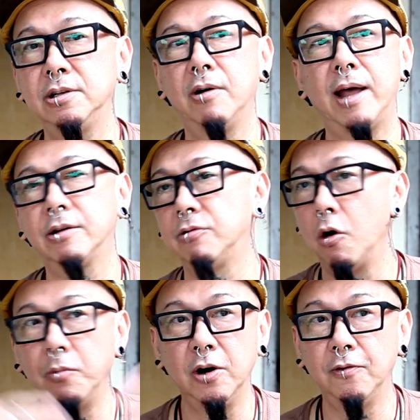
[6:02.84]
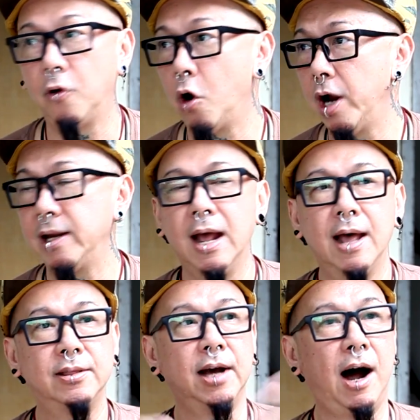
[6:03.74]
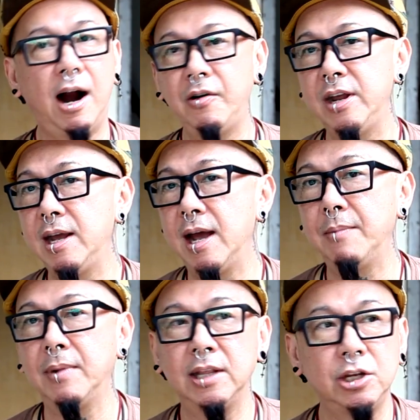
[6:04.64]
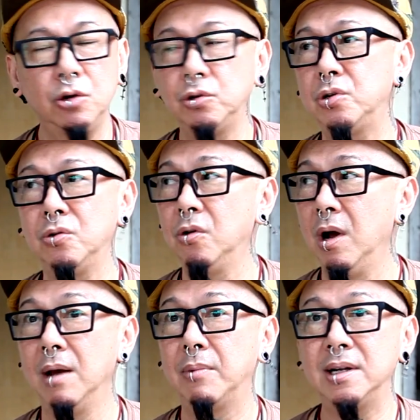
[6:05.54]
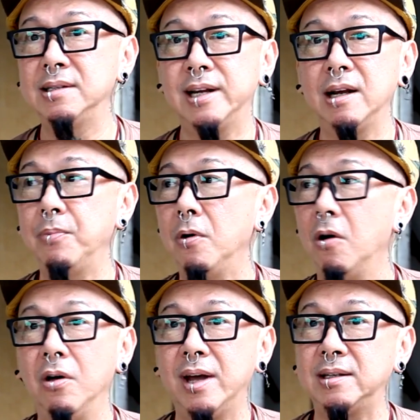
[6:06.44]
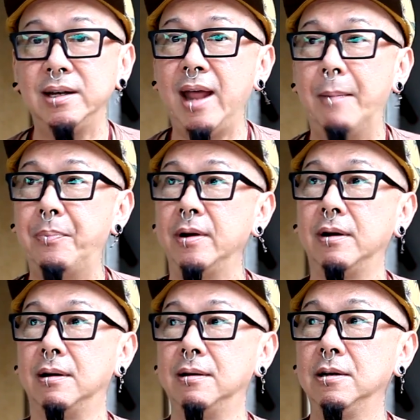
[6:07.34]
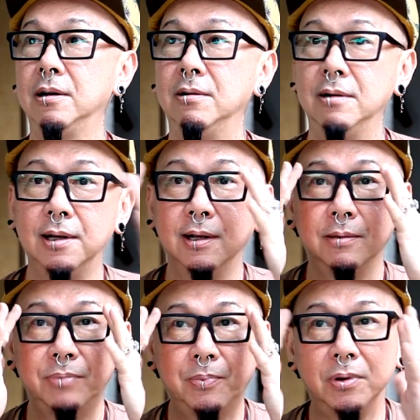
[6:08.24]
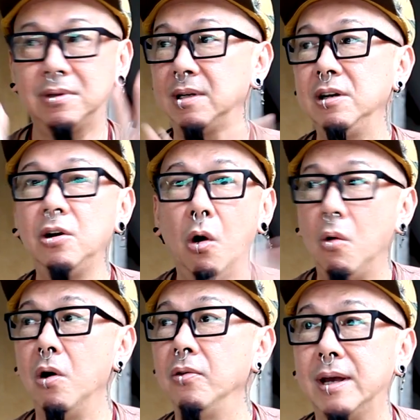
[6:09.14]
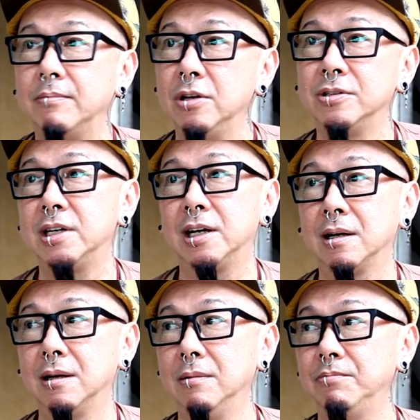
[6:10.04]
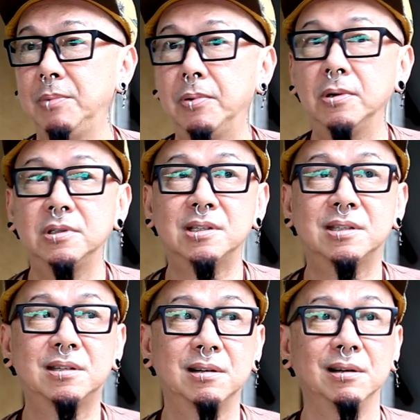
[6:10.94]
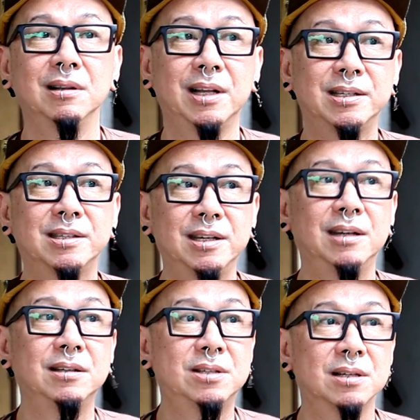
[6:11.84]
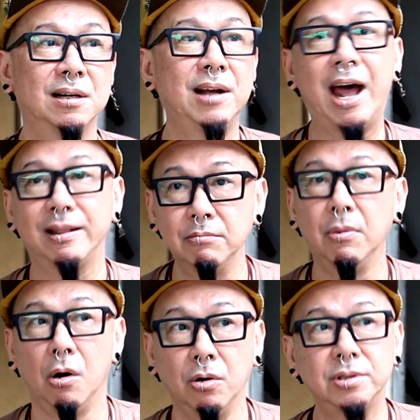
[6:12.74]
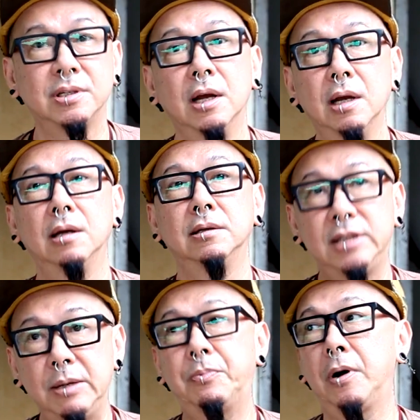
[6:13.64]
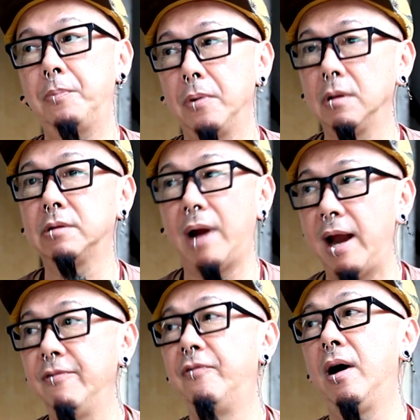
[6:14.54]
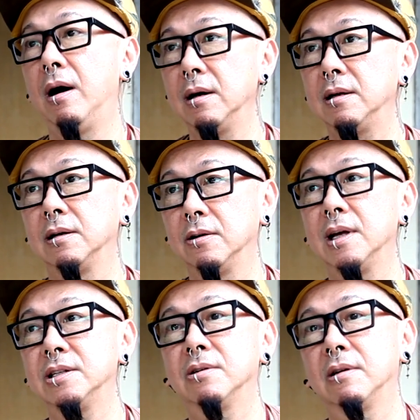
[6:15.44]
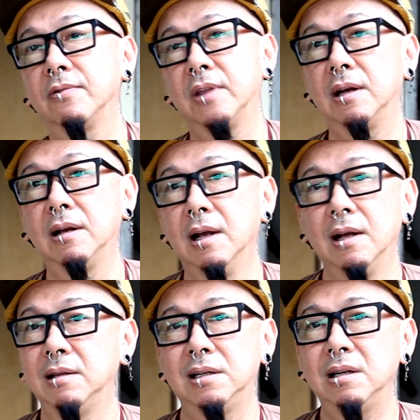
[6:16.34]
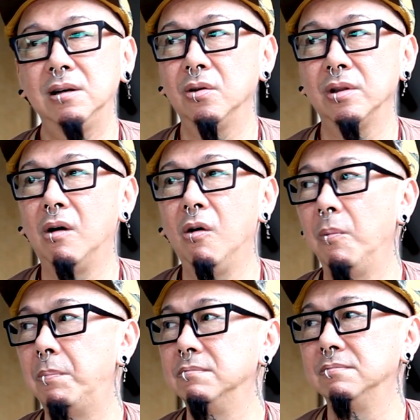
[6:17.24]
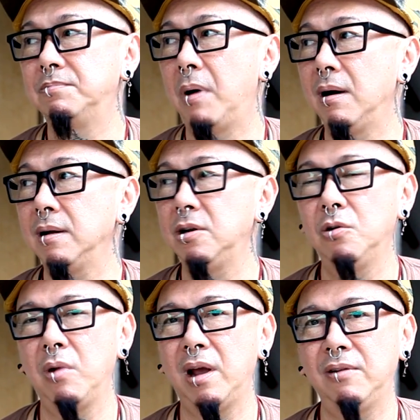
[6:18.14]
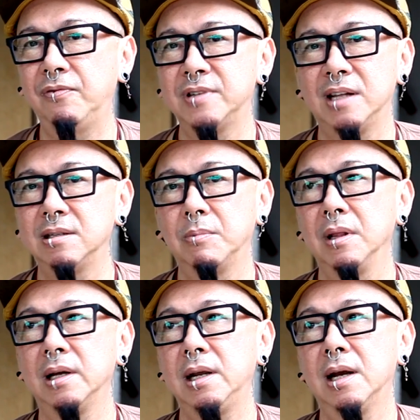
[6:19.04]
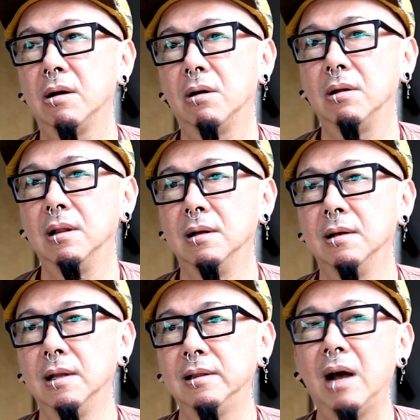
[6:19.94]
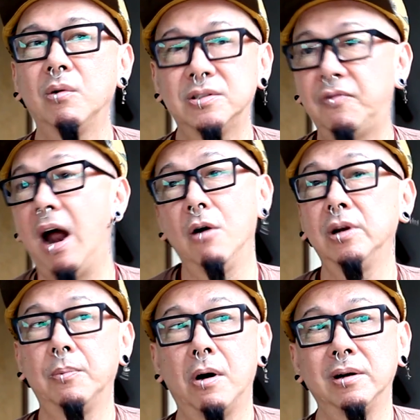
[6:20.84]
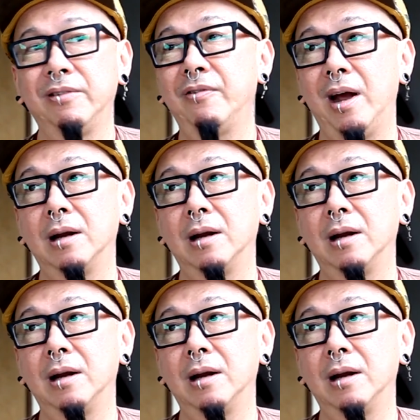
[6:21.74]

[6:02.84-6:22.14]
you had the Romeo Void, the REM and the U2, but in Singapore all that didn't happen, you know. People didn't know all that music. People were just still listening to, at most, Deep Purple, Grand Funk, you know, that sort of thing. They didn't know the whole punk new wave sensibility at all. That was frowned upon, in fact.